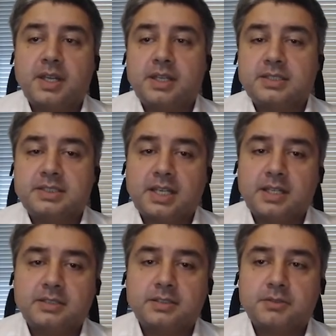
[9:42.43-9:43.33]

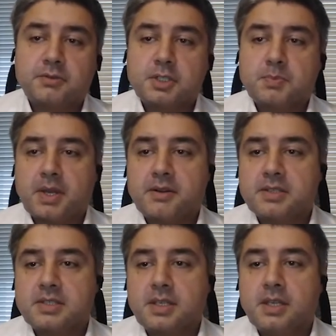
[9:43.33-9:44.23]
access,
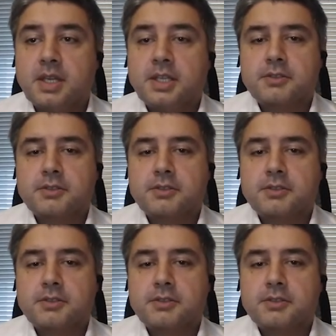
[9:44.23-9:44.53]
transparency,